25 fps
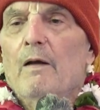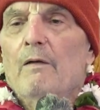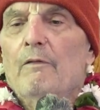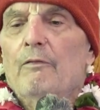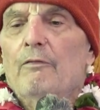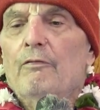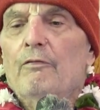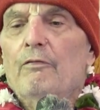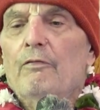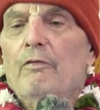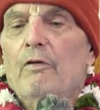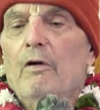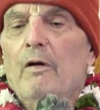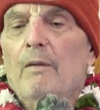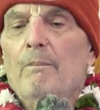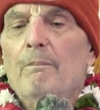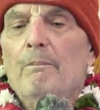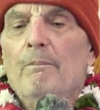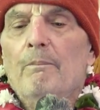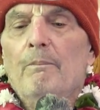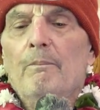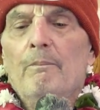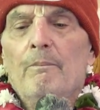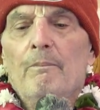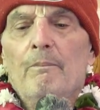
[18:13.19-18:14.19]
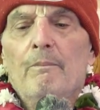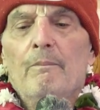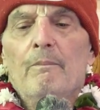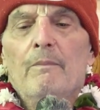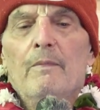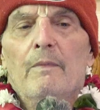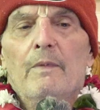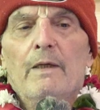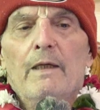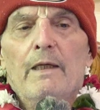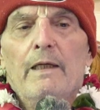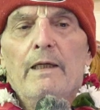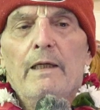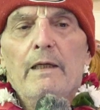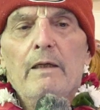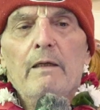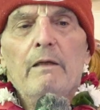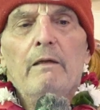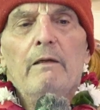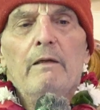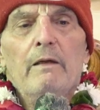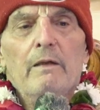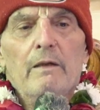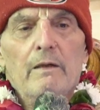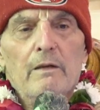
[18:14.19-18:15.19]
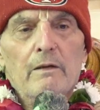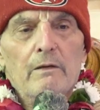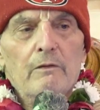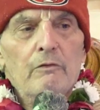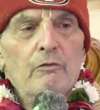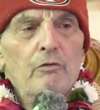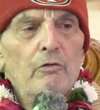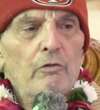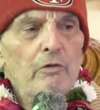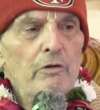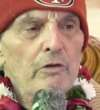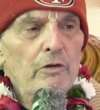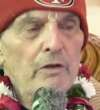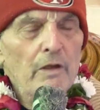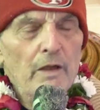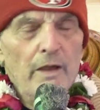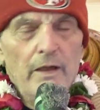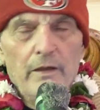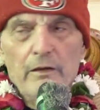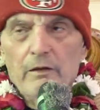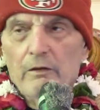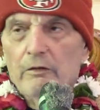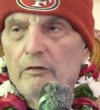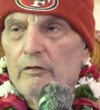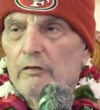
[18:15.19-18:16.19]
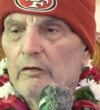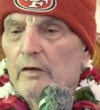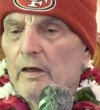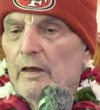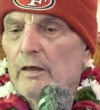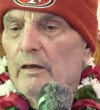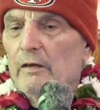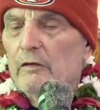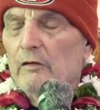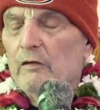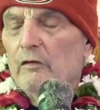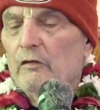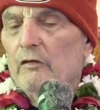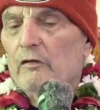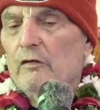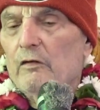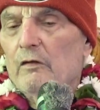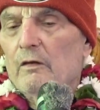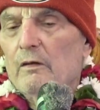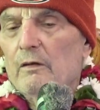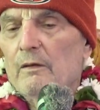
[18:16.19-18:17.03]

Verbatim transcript: from India to the United States.